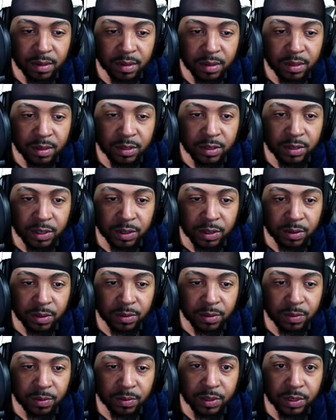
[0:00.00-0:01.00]

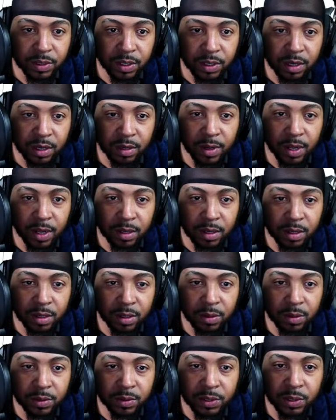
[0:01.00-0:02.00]
So we talking about a
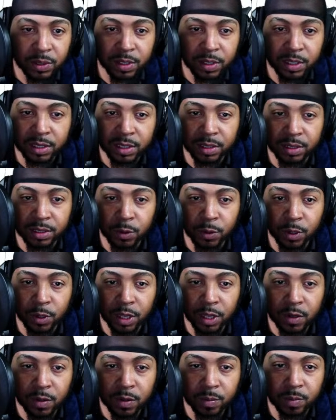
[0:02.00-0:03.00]
little. So this is
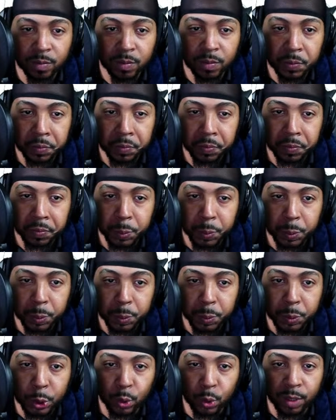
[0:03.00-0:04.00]
what,
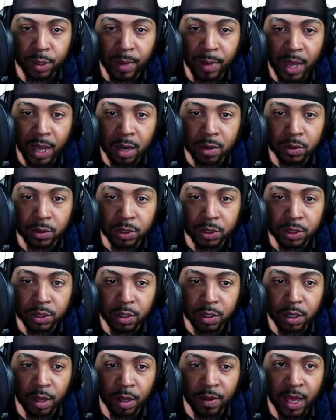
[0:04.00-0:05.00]
3 bottles
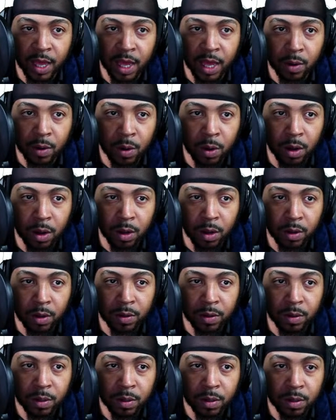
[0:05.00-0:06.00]
of alcohol
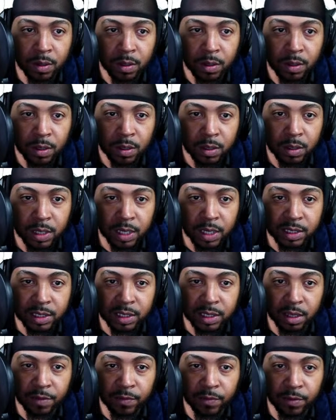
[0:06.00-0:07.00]
that's
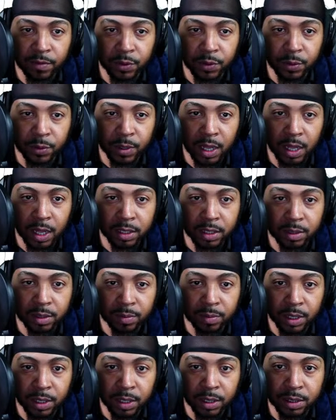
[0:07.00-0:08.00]
selling for $3 a
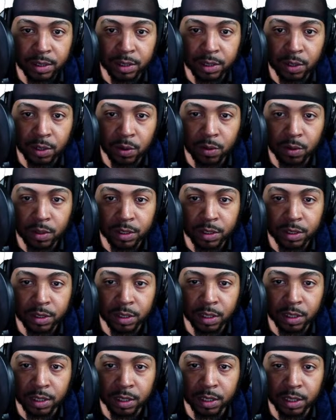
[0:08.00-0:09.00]
piece. So let's
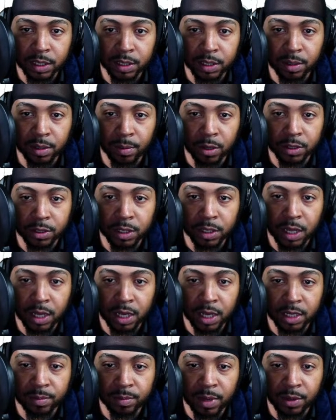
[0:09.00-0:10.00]
look at this. The marginalized
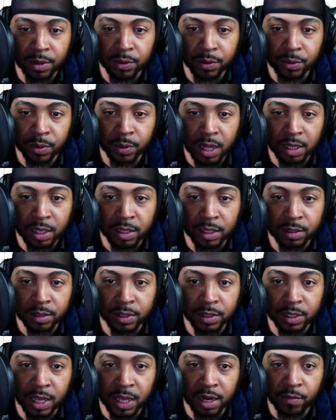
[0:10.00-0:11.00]
is about
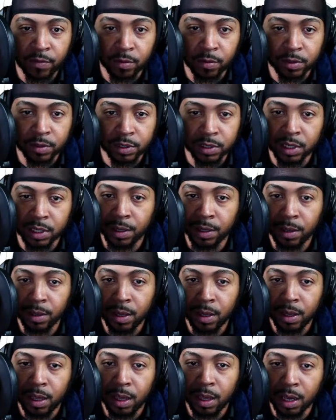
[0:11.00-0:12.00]
$3.94.
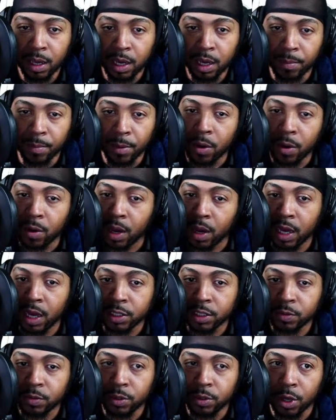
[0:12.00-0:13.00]
And come on, guys,
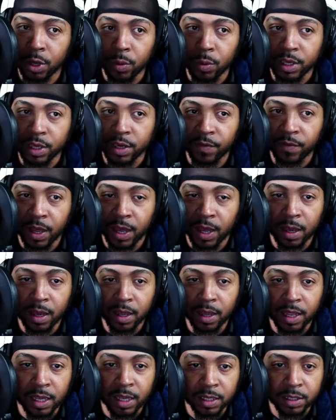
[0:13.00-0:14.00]
we know we can find,
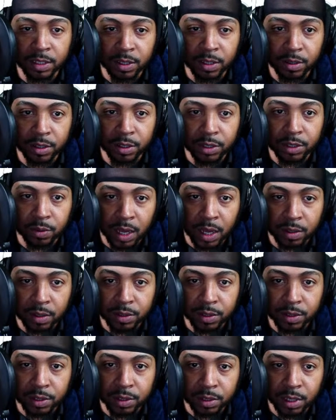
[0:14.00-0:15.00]
that's 32
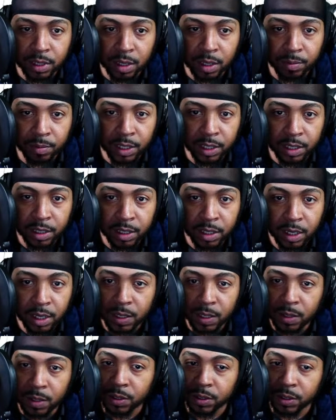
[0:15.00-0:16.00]
ounces. How many?
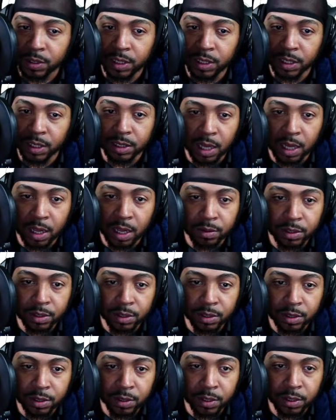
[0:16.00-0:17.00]
Those are 6 ounces.
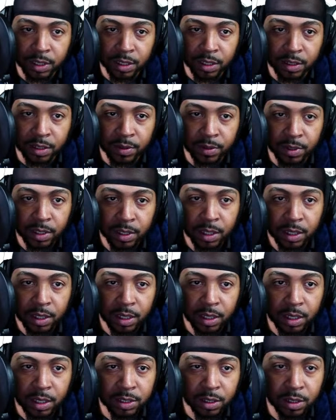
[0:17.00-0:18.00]
So that's not even.
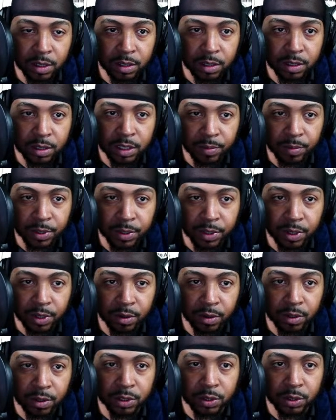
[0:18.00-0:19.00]
Let's type in
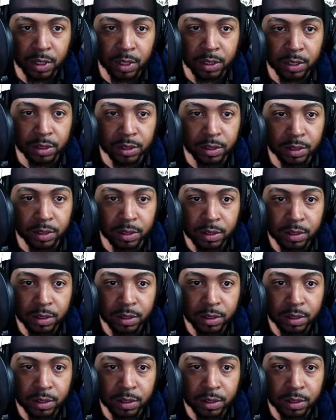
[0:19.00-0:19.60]
32 ounces.